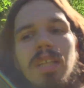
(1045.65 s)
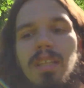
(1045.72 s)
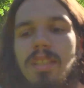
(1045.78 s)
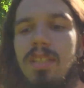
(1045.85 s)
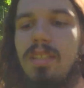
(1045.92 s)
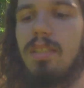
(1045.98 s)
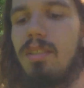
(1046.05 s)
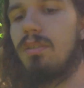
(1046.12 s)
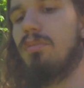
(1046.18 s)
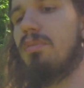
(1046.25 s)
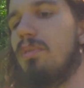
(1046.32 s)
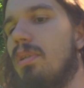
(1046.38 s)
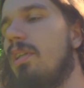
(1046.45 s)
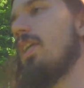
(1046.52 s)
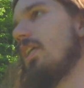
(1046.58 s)
needed
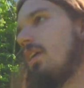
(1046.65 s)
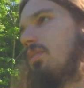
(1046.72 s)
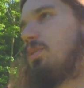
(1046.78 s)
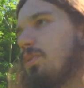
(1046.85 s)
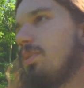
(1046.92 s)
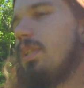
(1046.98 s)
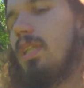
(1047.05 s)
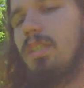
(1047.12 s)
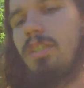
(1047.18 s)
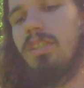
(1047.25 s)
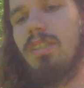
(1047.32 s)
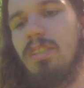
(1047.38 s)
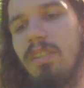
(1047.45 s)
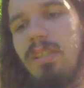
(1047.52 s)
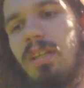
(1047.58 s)
to get out to
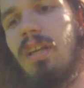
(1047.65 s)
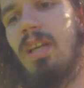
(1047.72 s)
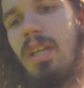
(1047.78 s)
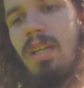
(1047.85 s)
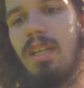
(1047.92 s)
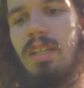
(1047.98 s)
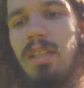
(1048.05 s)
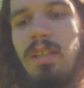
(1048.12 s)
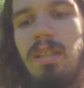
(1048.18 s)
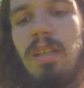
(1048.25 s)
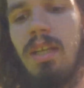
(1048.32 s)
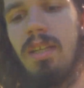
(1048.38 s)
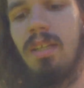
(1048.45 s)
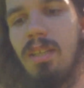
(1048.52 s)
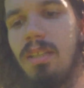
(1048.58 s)
nature in
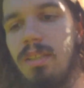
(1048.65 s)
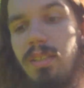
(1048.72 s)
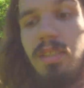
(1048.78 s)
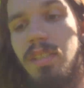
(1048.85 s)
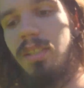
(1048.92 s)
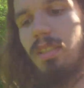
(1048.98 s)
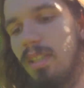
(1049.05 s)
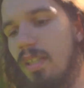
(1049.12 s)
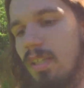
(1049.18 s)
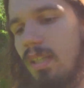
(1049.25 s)
this city.